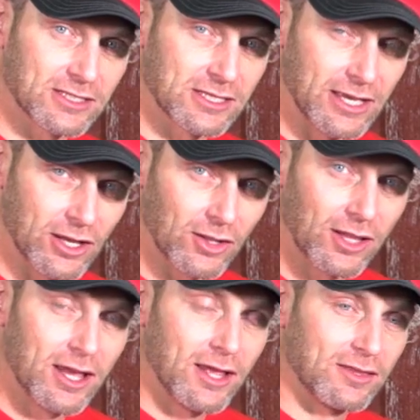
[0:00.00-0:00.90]
steel,
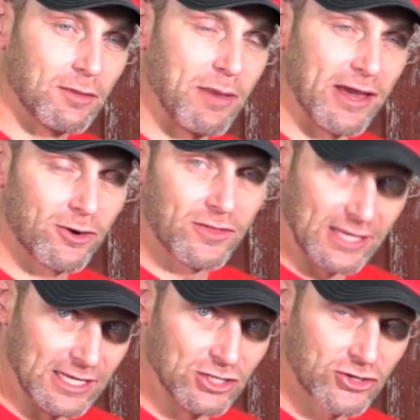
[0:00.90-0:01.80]
the better the
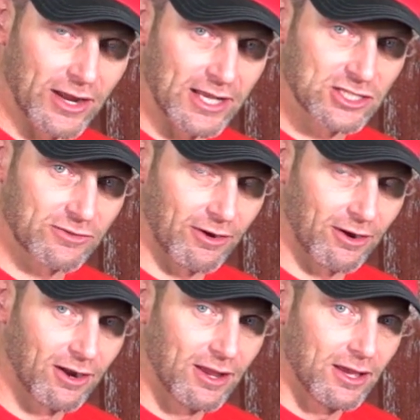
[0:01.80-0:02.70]
heat
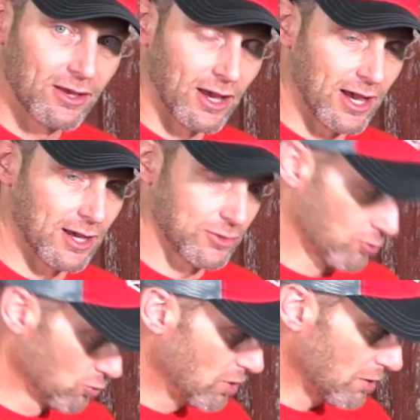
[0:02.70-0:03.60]
transfer
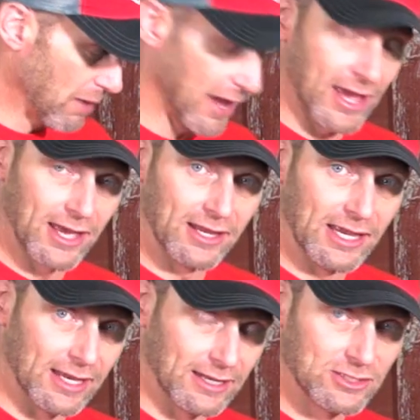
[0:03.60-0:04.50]
through the pan
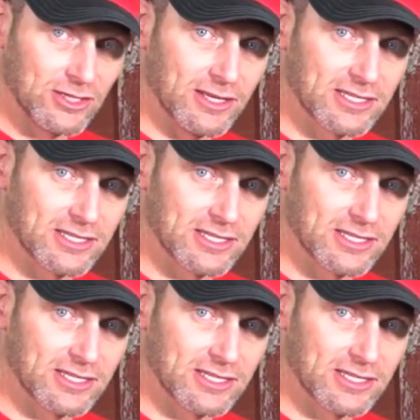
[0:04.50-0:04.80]
and into the